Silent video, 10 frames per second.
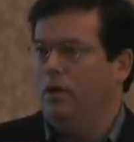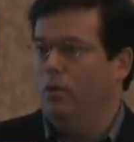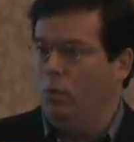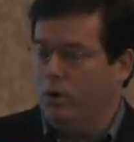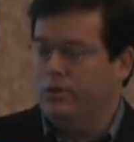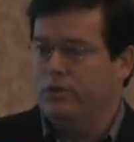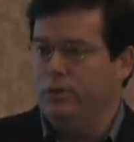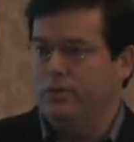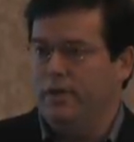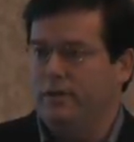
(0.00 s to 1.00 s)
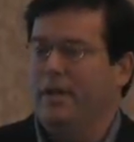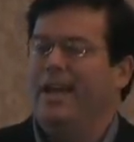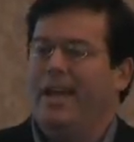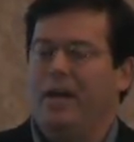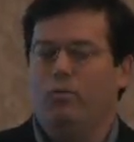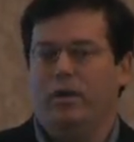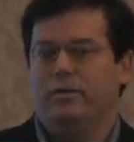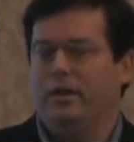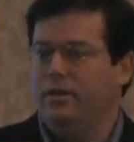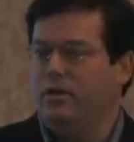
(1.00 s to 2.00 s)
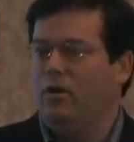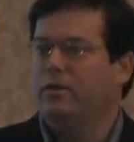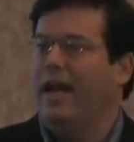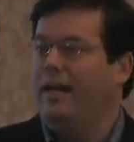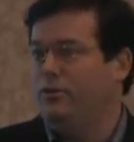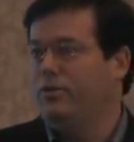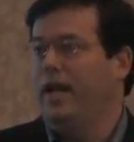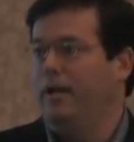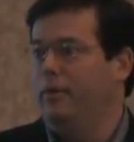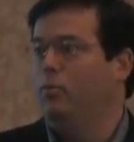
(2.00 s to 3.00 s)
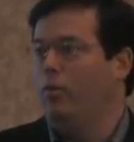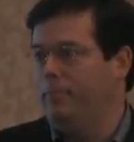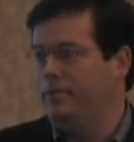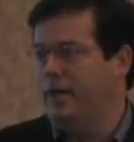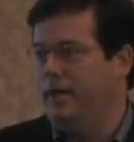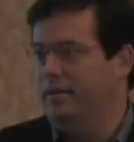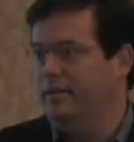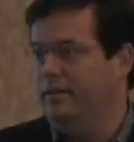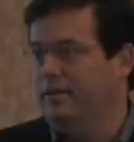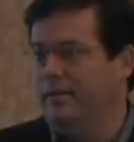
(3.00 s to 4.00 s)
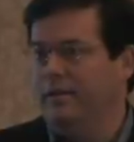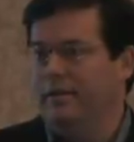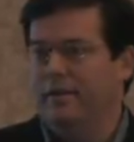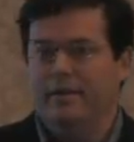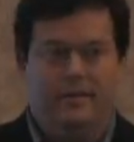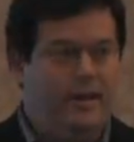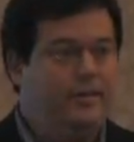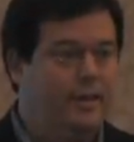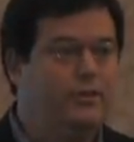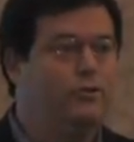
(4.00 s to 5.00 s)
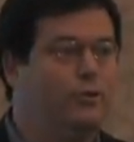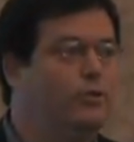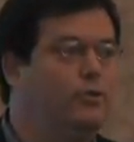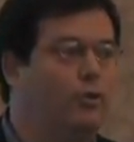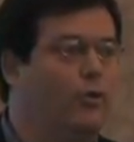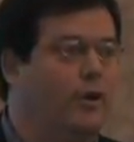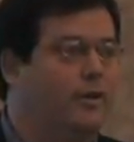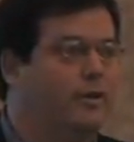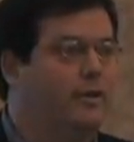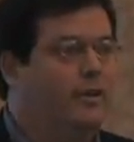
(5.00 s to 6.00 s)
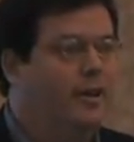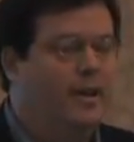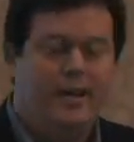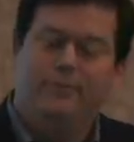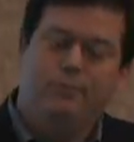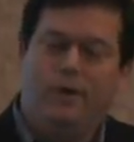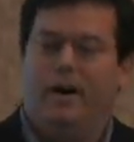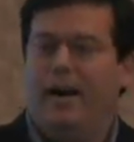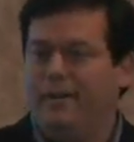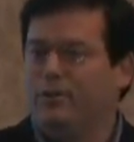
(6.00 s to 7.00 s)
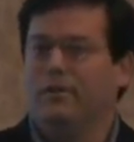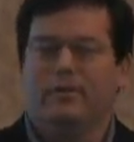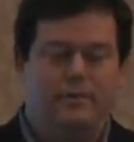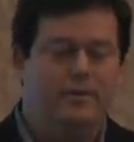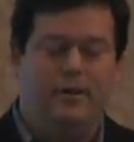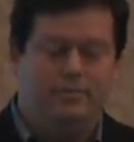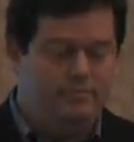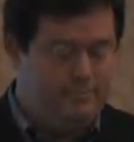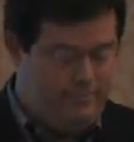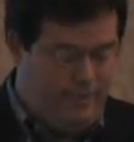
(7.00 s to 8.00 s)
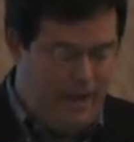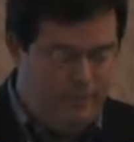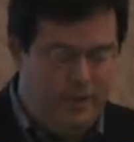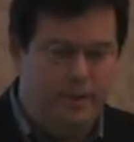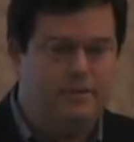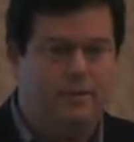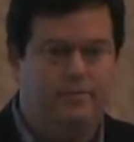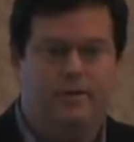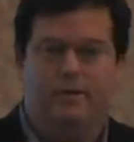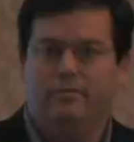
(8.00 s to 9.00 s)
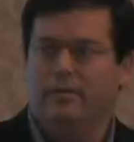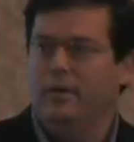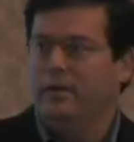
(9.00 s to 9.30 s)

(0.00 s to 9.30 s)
The worst news is he runs an adult entertainment website. That's a true story. Well, after 5 minutes of